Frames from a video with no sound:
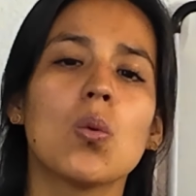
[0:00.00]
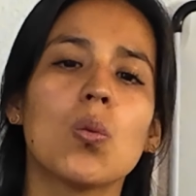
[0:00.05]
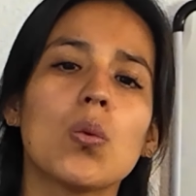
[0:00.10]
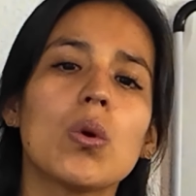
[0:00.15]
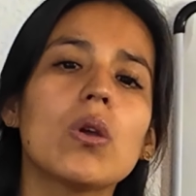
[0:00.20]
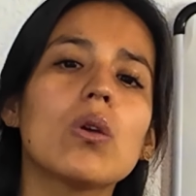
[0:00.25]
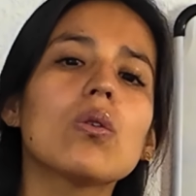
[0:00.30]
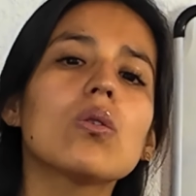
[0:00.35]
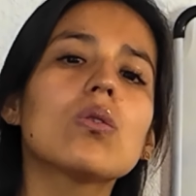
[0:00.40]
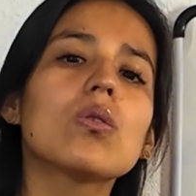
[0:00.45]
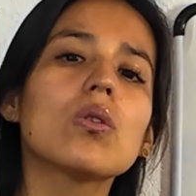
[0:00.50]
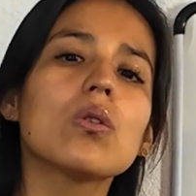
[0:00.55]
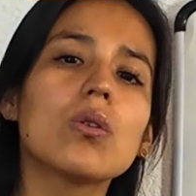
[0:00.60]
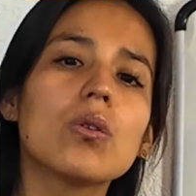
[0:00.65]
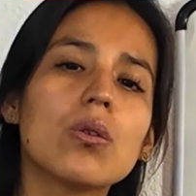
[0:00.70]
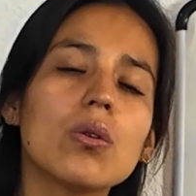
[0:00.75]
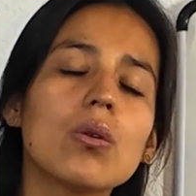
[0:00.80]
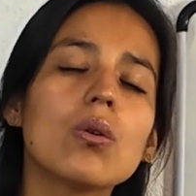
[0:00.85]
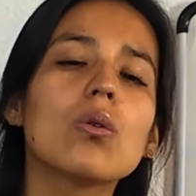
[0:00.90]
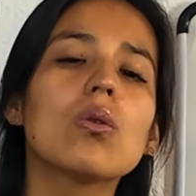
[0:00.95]
We used to
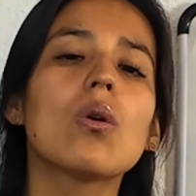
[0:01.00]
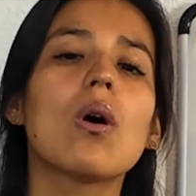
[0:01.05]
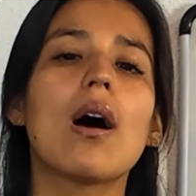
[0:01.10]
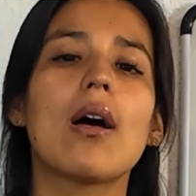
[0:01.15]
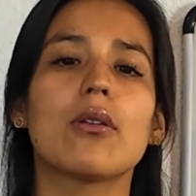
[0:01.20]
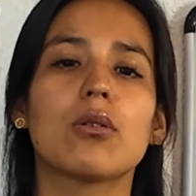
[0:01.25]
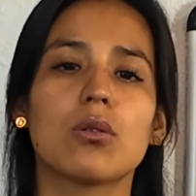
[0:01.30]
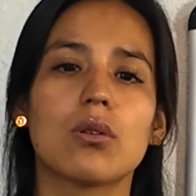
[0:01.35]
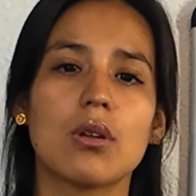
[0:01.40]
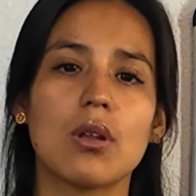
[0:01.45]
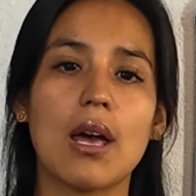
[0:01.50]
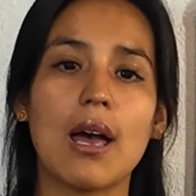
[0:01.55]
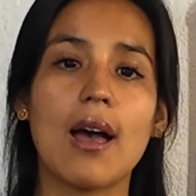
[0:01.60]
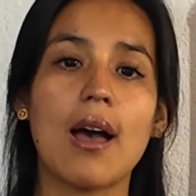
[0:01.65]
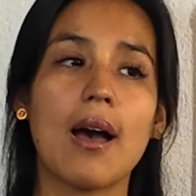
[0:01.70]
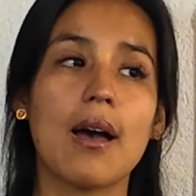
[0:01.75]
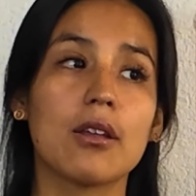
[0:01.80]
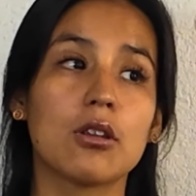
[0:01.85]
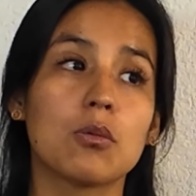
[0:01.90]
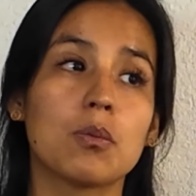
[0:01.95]
do
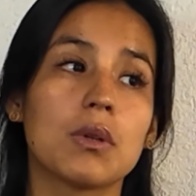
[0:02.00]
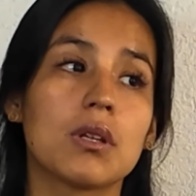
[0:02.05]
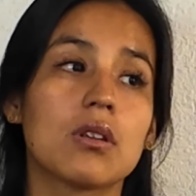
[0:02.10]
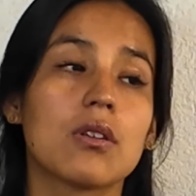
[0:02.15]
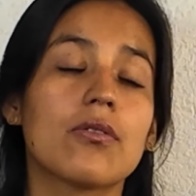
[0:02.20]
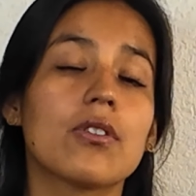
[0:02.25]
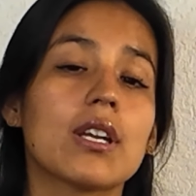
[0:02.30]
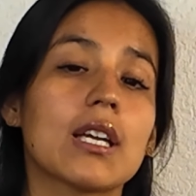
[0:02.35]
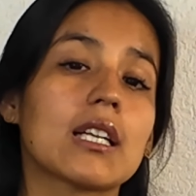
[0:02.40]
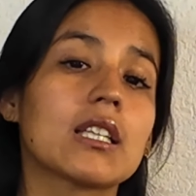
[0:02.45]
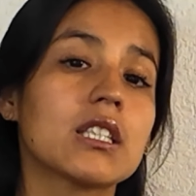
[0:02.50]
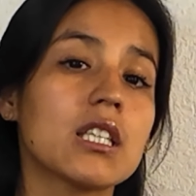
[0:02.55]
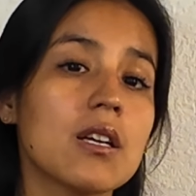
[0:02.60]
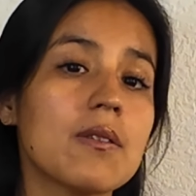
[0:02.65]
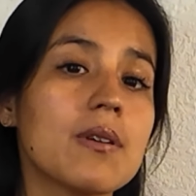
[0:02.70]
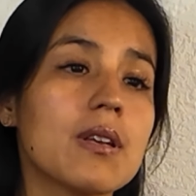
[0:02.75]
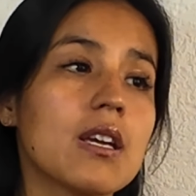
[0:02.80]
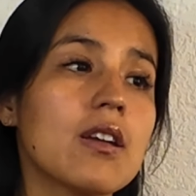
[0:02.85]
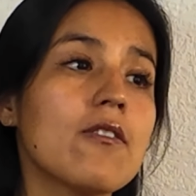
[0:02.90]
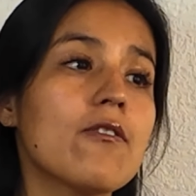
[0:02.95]
a specific
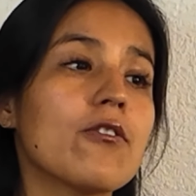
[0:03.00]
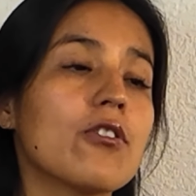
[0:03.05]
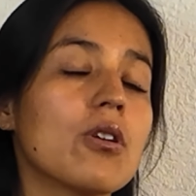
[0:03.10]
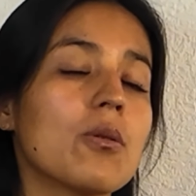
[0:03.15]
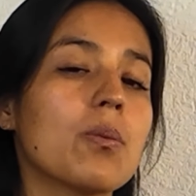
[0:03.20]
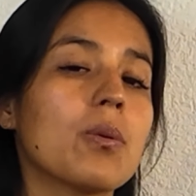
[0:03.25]
activity for